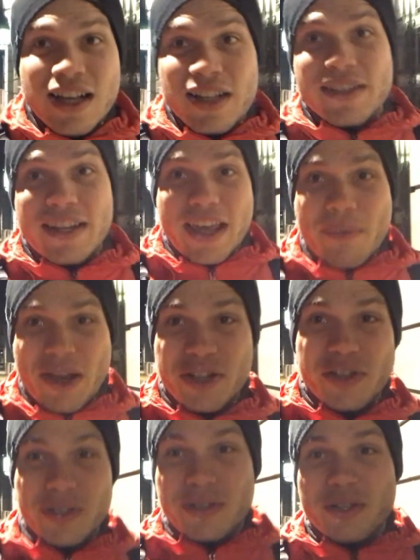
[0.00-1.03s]
today I'm
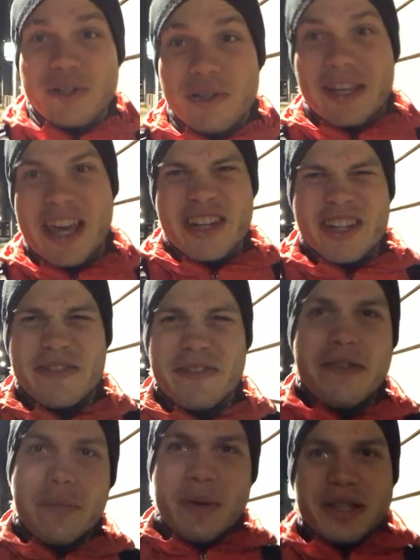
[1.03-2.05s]
actually going to a new location I've
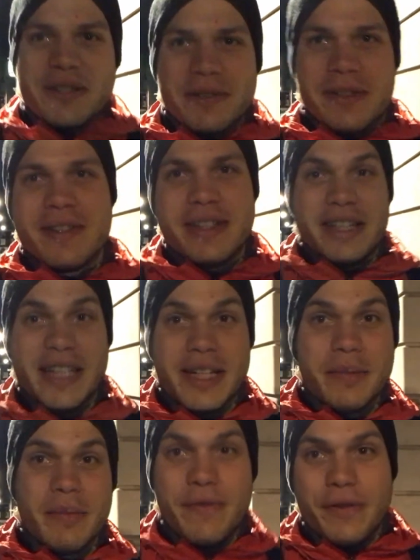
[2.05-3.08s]
never been to in
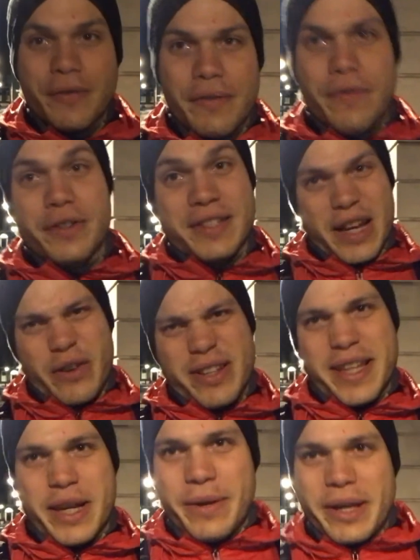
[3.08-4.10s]
London before, for
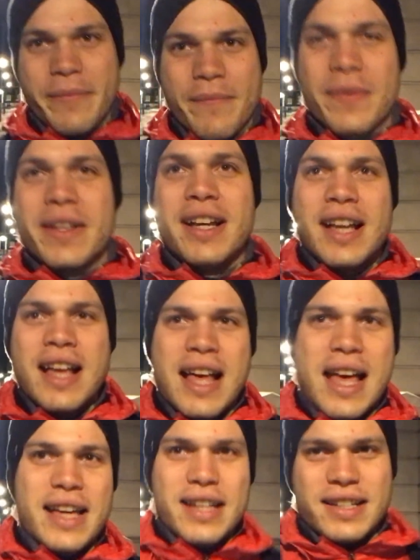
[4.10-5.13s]
sunrise anyway.
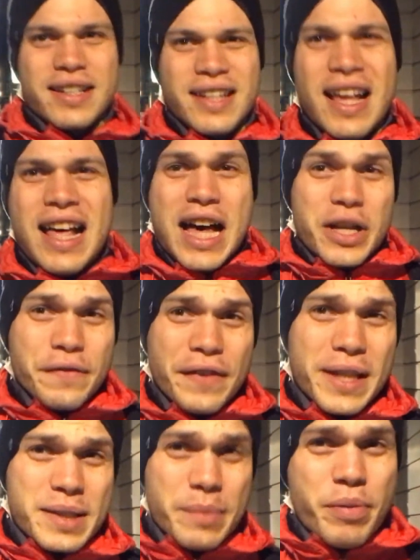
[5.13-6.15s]
And I don't
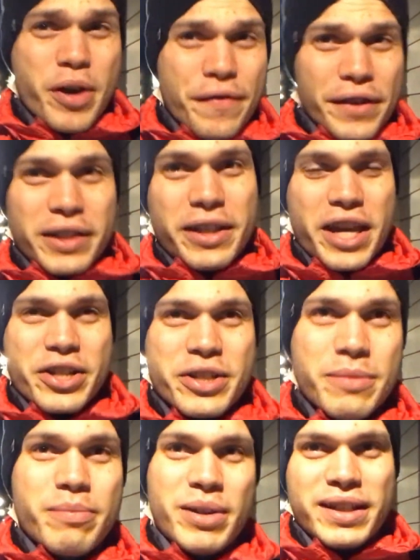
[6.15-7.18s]
think it's the perfect
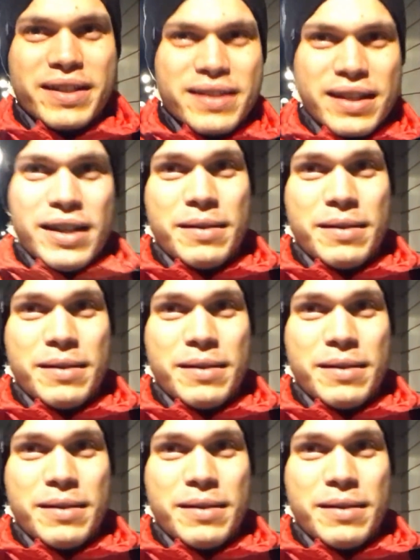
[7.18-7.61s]
location, but